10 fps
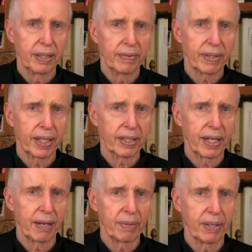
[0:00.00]
Forgot the
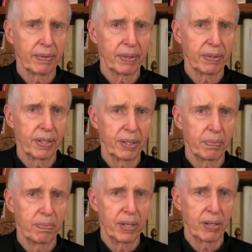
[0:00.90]
name of them.
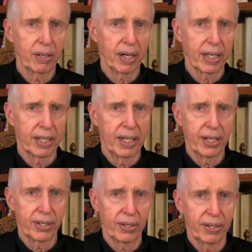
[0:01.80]
They look like
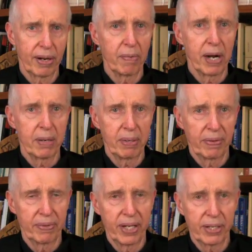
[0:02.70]
desert. They remind me
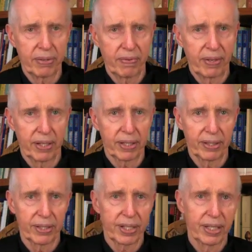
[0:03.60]
of desert
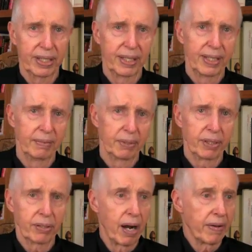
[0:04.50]
vehicles. But
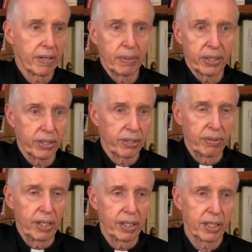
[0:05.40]
they're driving them on the
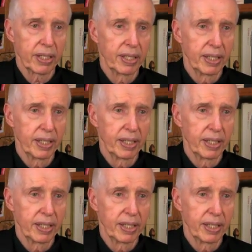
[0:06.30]
streets.